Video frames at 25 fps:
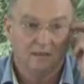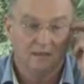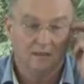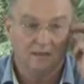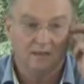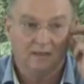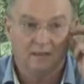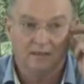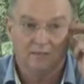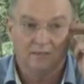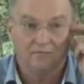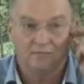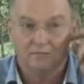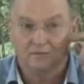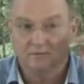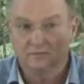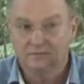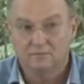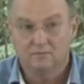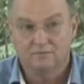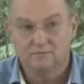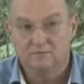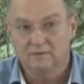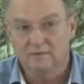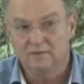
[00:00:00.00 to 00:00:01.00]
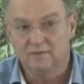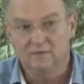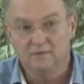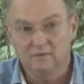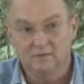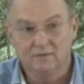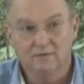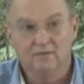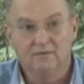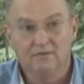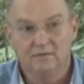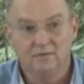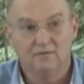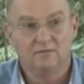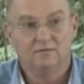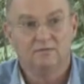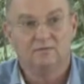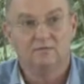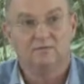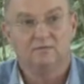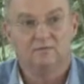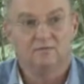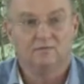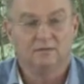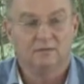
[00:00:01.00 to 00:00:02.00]
I talked to in, in this
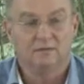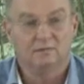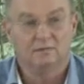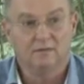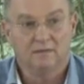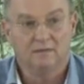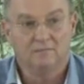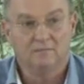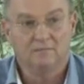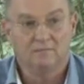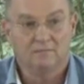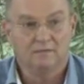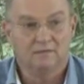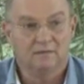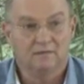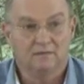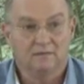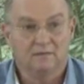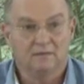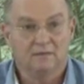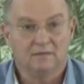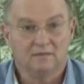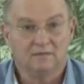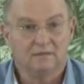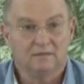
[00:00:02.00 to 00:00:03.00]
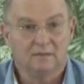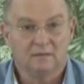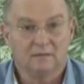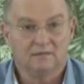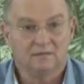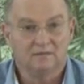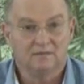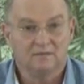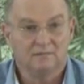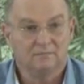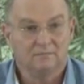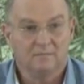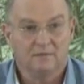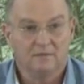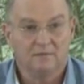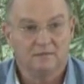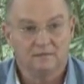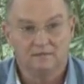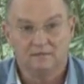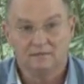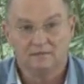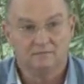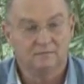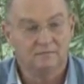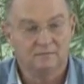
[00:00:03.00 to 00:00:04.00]
district where we were, they, they had
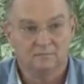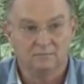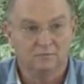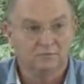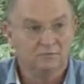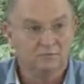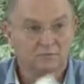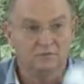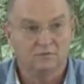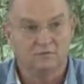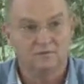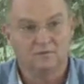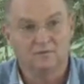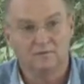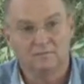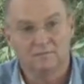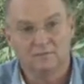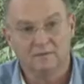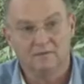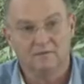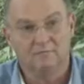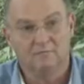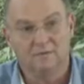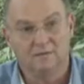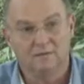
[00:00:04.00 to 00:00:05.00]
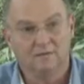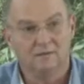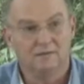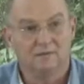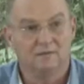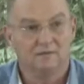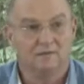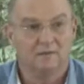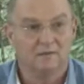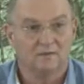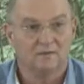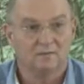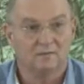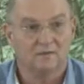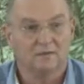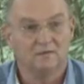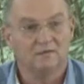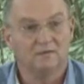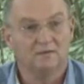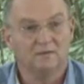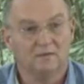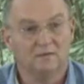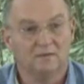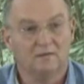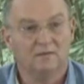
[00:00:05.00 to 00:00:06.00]
somebody abroad or somebody working in the next big
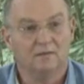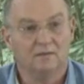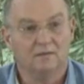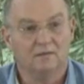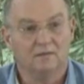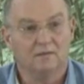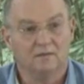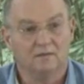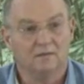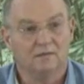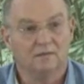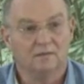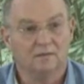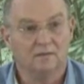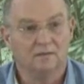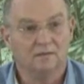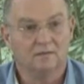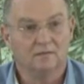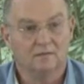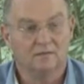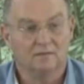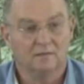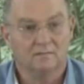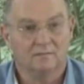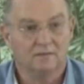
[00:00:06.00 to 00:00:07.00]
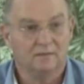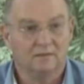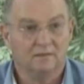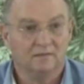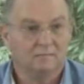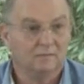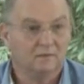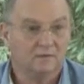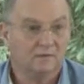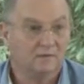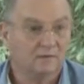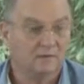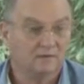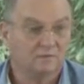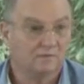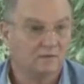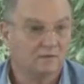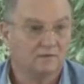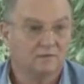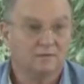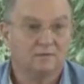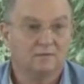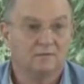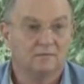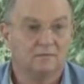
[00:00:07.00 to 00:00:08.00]
city and, and, and somebody working in
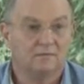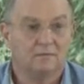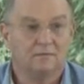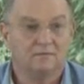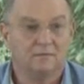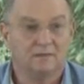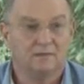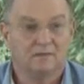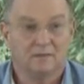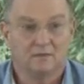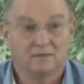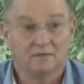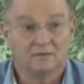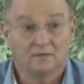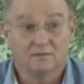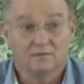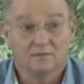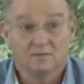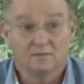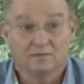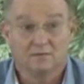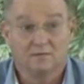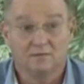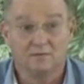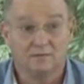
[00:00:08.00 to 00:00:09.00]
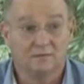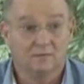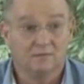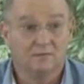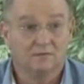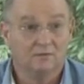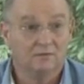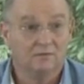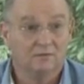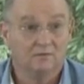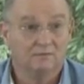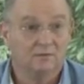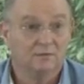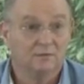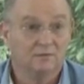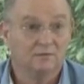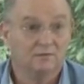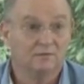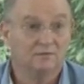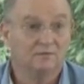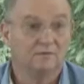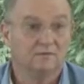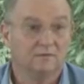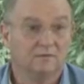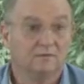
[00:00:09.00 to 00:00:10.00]
Russia or whatever, Kazakhstan in the oil rigs
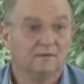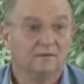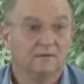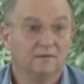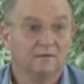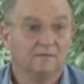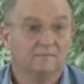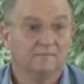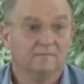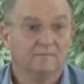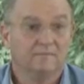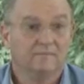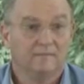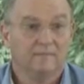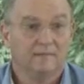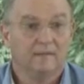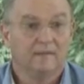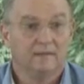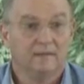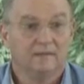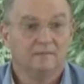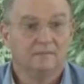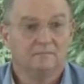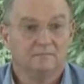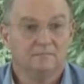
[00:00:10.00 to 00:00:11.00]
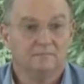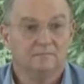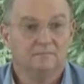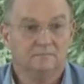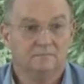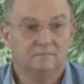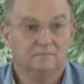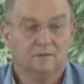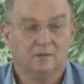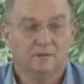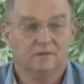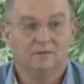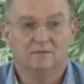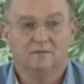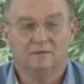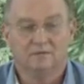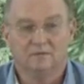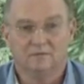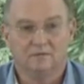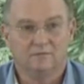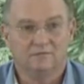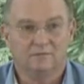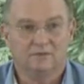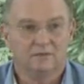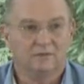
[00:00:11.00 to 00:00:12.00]
and so on. oil,
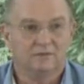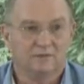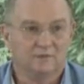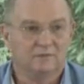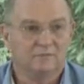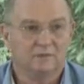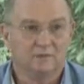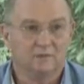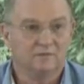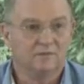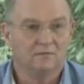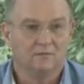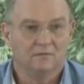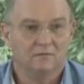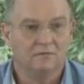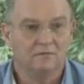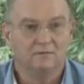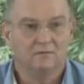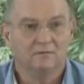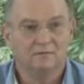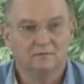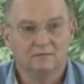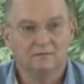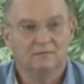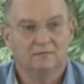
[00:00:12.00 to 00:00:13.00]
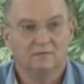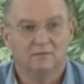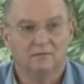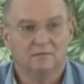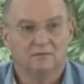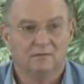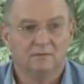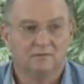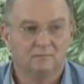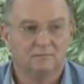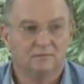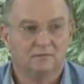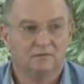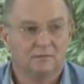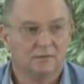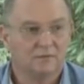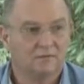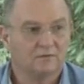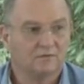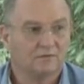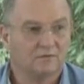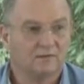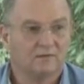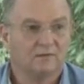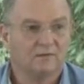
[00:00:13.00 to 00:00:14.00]
not rigs, but the oil, oil
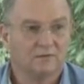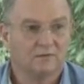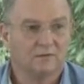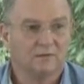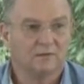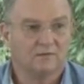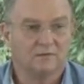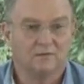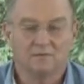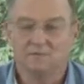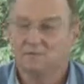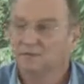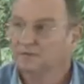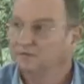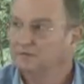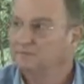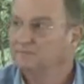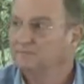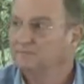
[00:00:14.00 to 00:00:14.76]
production in Kazakhstan.